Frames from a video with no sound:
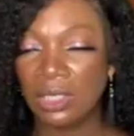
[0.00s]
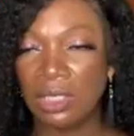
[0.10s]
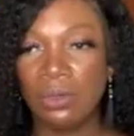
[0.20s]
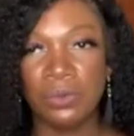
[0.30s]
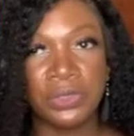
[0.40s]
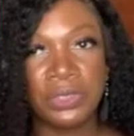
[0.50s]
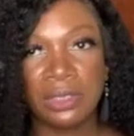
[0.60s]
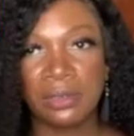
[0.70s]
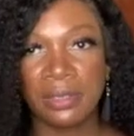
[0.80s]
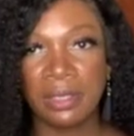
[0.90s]
a gorgeous
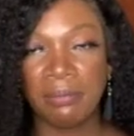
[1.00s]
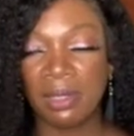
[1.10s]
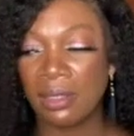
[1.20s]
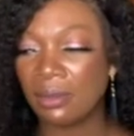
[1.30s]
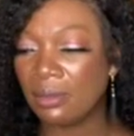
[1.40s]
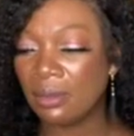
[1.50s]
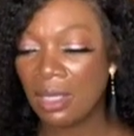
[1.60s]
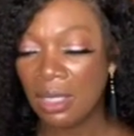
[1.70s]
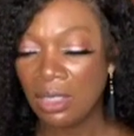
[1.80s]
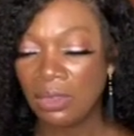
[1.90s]
looking bottle.
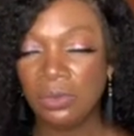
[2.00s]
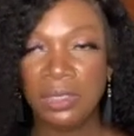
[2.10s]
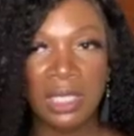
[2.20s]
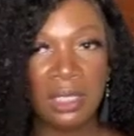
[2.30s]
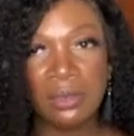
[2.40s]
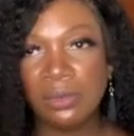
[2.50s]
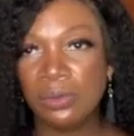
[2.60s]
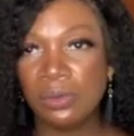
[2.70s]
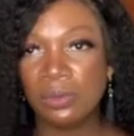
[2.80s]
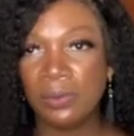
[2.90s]
You can't
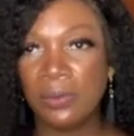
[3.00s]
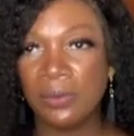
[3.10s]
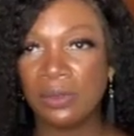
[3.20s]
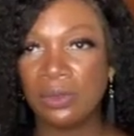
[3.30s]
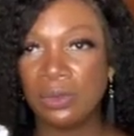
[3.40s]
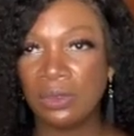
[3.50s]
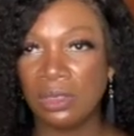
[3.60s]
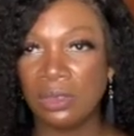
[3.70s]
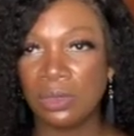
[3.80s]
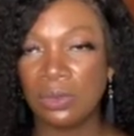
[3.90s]
lose with Juicy
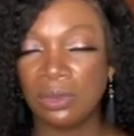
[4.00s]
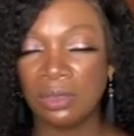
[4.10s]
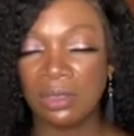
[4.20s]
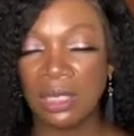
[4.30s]
Couture,